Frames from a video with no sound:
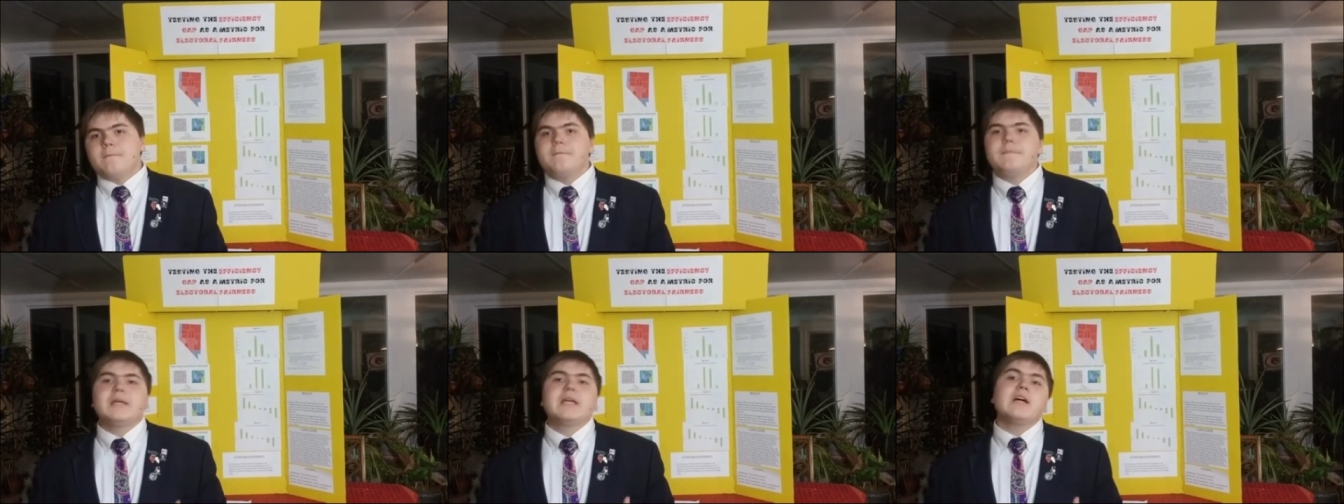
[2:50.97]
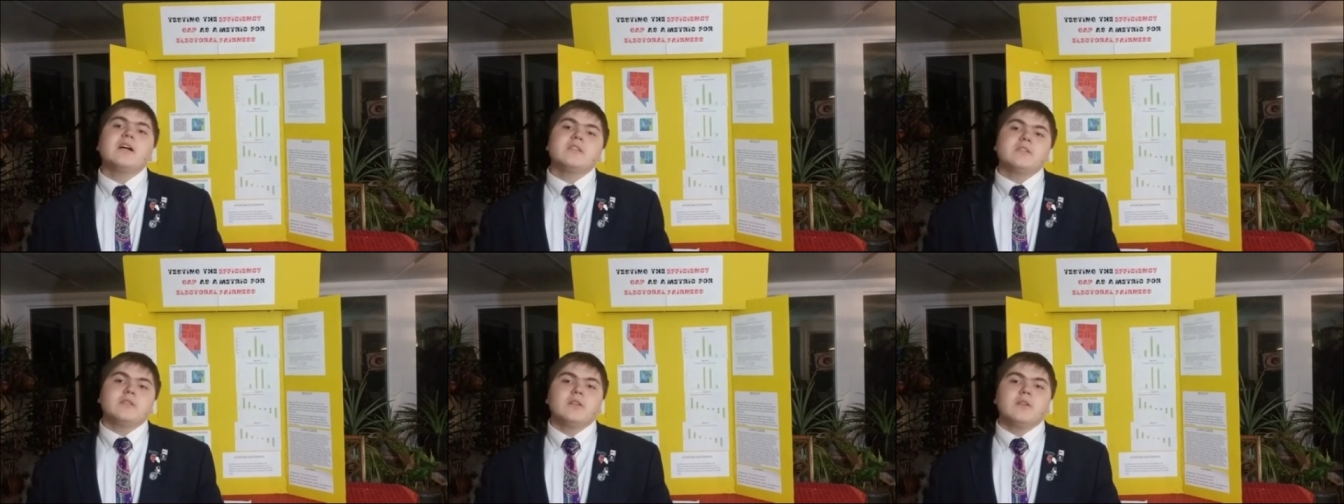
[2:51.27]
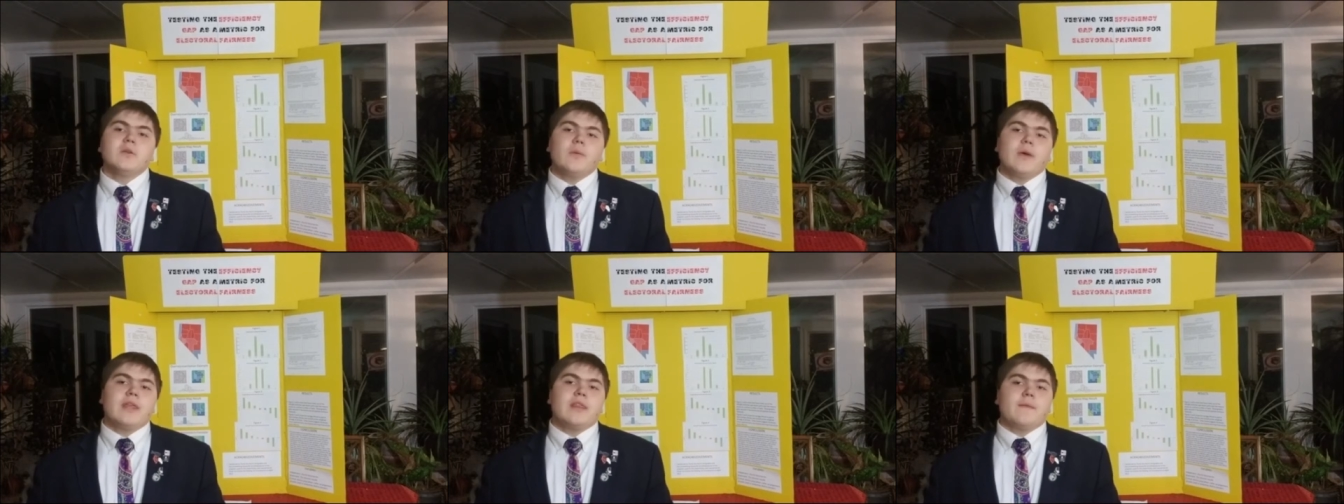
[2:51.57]
Because of
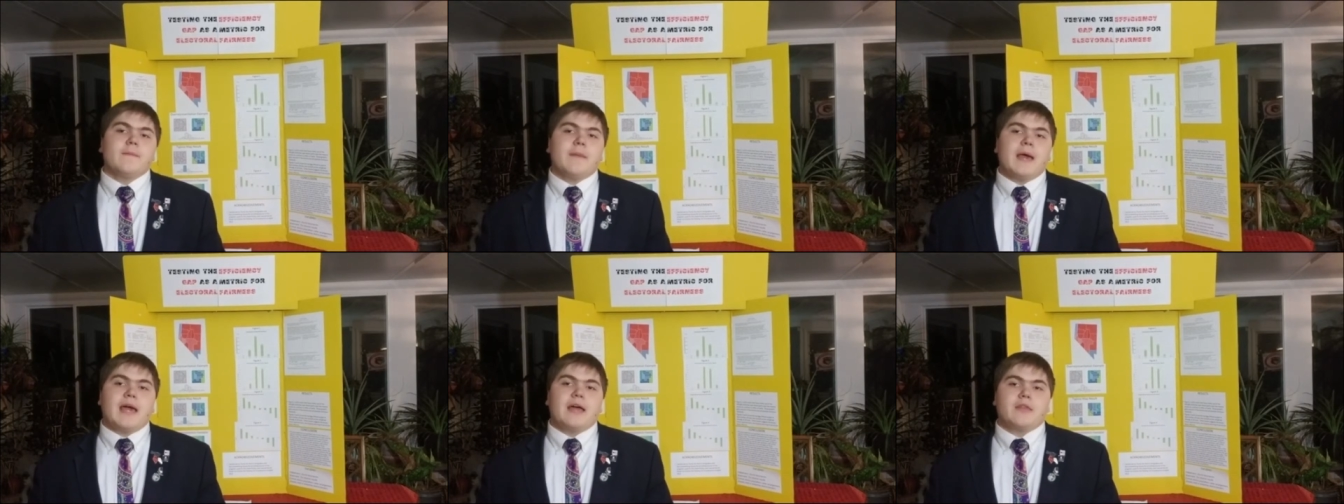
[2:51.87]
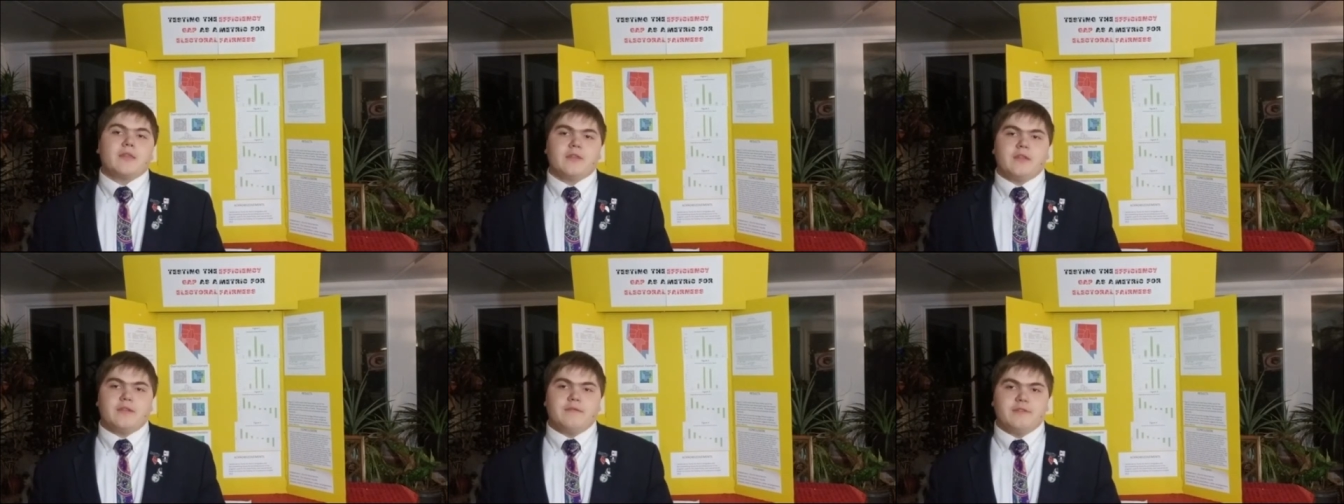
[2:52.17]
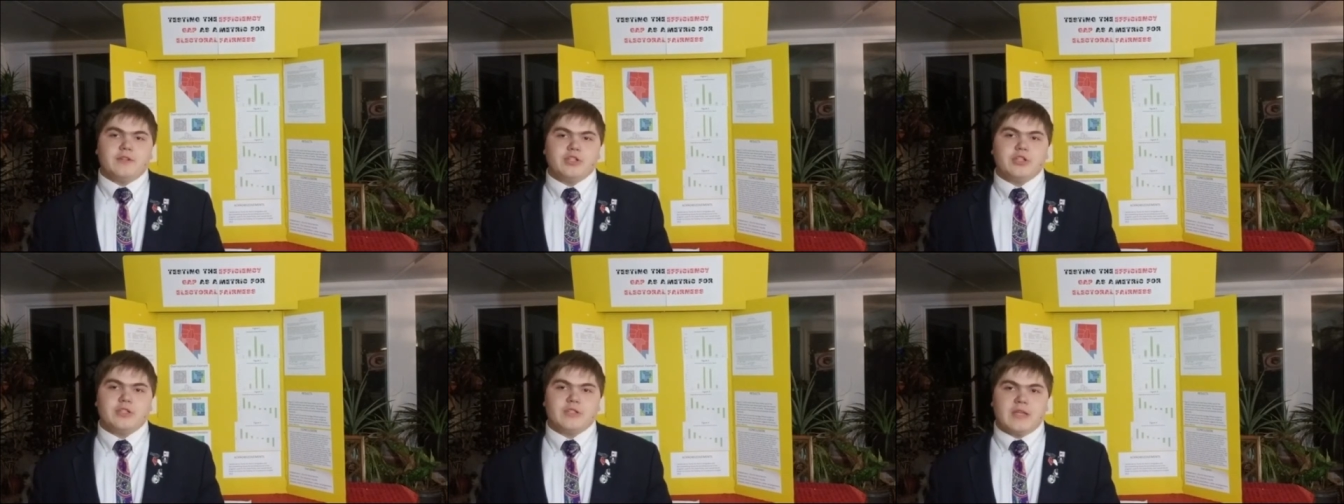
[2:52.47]
the way the math on the
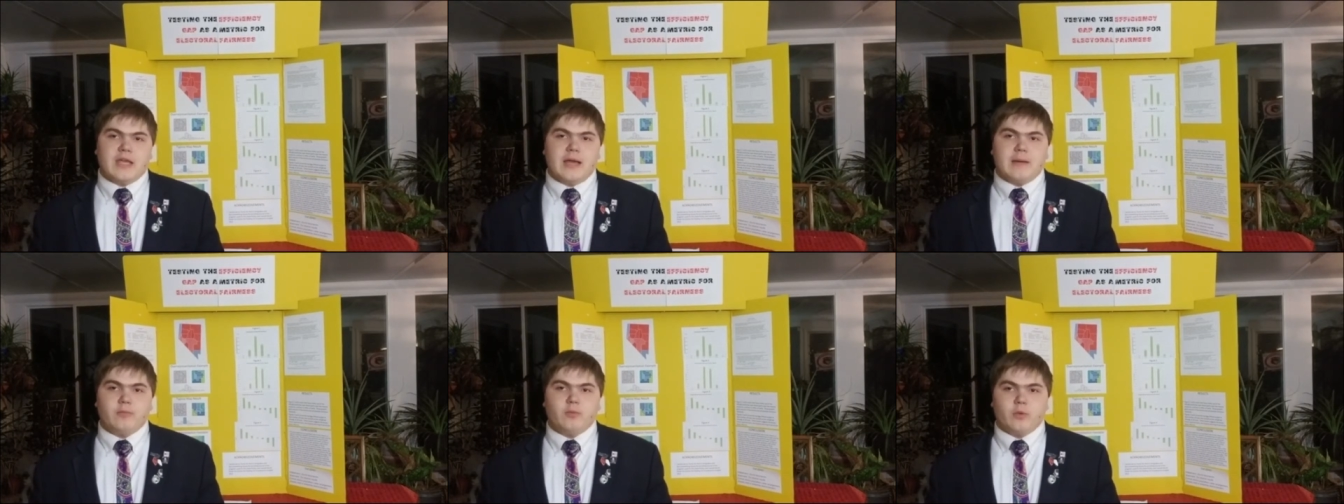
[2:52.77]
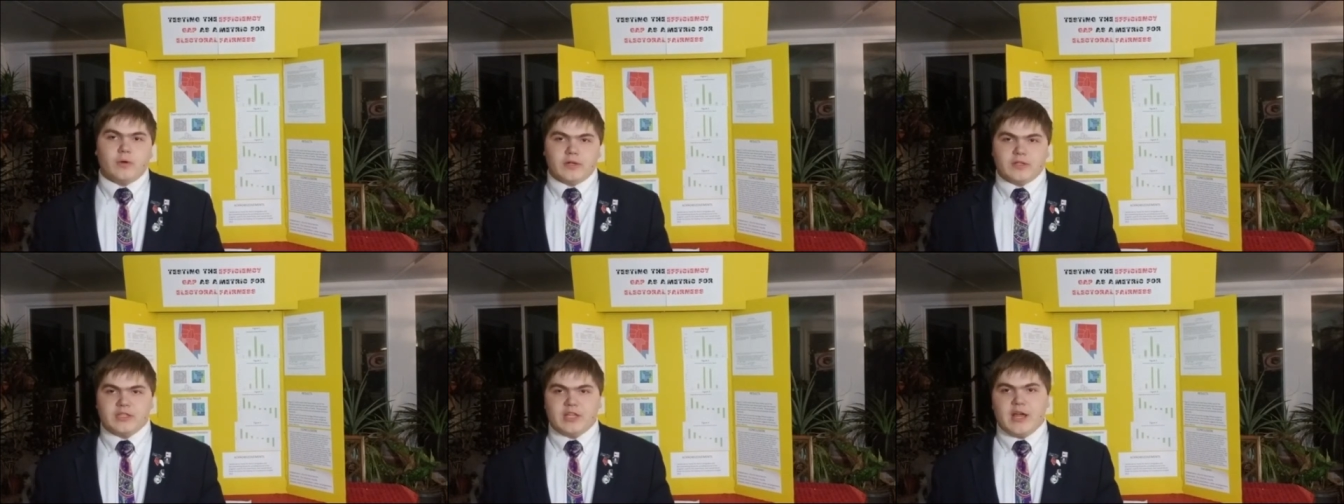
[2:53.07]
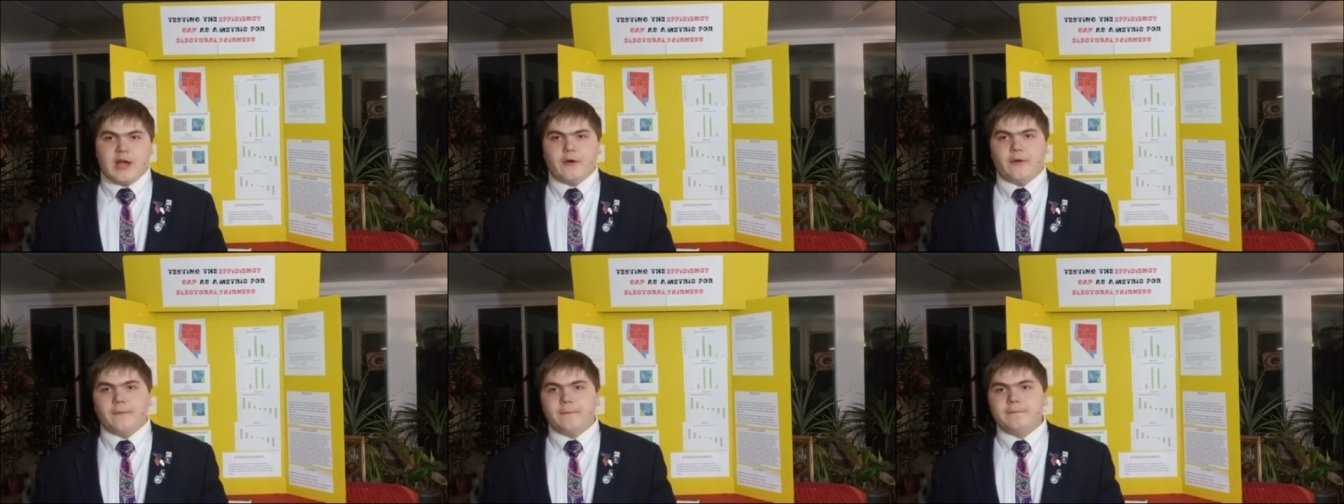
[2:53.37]
efficiency gap works
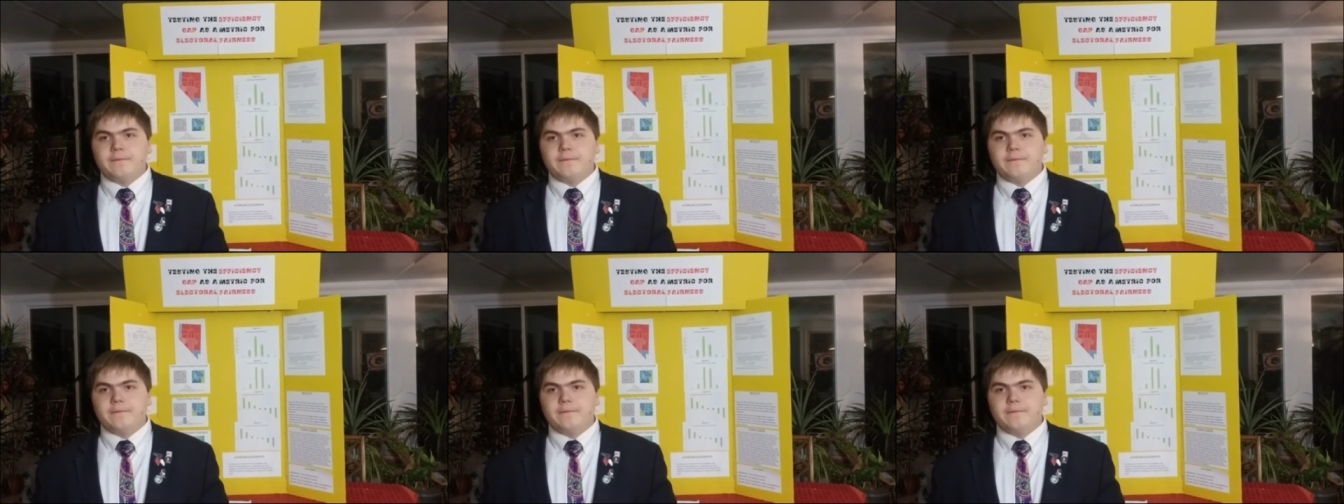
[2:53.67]
out,